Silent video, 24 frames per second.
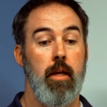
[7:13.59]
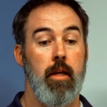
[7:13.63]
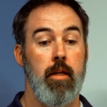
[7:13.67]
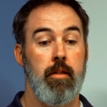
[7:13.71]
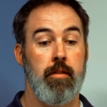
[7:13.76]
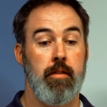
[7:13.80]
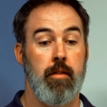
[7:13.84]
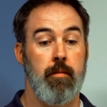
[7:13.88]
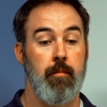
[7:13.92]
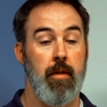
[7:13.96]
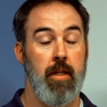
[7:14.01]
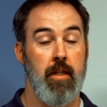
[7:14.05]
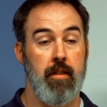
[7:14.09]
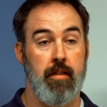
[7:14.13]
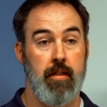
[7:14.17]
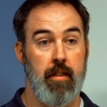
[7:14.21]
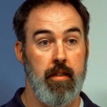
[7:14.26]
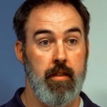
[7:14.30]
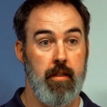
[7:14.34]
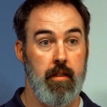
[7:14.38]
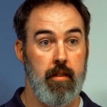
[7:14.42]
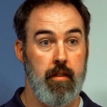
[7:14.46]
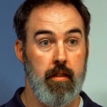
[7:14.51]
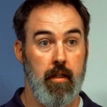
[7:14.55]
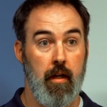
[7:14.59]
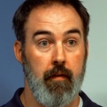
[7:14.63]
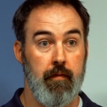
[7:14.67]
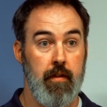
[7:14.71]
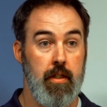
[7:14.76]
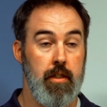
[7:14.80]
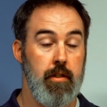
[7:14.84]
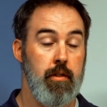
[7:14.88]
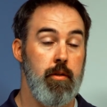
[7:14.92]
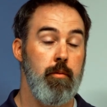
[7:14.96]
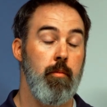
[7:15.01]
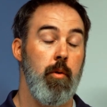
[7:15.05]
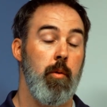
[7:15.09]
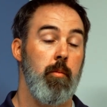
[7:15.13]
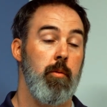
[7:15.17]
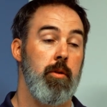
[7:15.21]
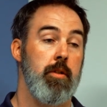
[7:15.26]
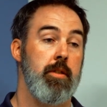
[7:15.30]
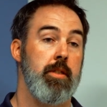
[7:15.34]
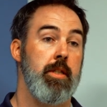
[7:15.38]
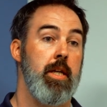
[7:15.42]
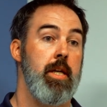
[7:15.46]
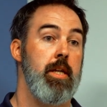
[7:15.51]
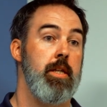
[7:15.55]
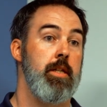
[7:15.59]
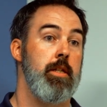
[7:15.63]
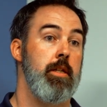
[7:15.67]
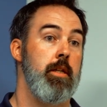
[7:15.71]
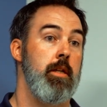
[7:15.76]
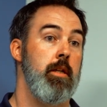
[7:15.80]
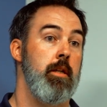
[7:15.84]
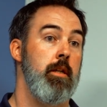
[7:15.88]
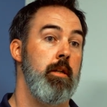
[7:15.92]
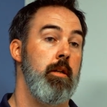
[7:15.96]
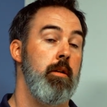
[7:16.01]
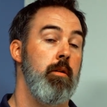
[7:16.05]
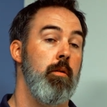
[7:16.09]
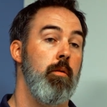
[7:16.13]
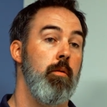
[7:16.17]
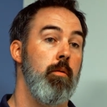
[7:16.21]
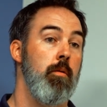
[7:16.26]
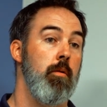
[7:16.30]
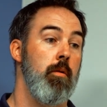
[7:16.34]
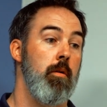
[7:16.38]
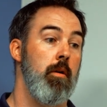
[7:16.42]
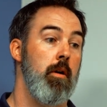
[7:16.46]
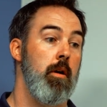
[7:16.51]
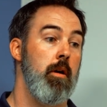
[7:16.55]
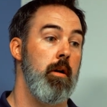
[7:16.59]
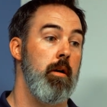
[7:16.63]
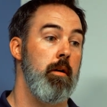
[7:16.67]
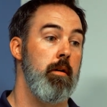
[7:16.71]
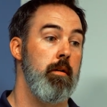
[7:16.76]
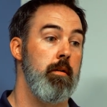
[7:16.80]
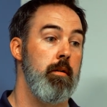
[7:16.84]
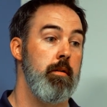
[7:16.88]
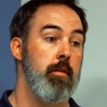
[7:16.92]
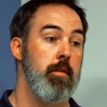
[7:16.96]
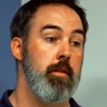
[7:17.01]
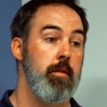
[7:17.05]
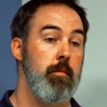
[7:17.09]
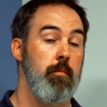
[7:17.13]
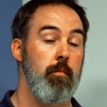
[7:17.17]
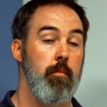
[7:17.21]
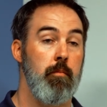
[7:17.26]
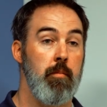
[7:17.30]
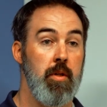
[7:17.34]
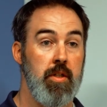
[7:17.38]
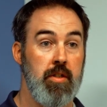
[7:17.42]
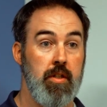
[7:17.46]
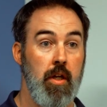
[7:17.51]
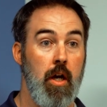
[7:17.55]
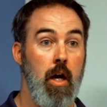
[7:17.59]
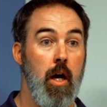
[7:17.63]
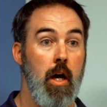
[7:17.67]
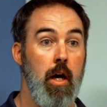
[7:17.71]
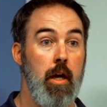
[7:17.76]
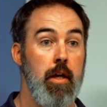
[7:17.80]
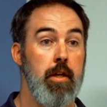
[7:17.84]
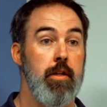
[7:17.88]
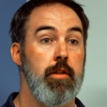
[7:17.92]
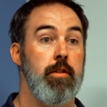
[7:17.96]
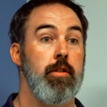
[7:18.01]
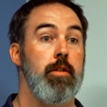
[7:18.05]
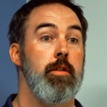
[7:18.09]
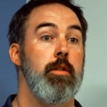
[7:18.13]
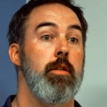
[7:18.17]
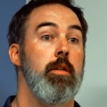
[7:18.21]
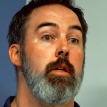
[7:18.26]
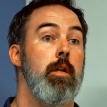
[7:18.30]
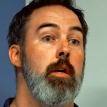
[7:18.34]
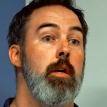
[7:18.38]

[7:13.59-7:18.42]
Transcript: instrument-assisted soft tissue mobilization or massage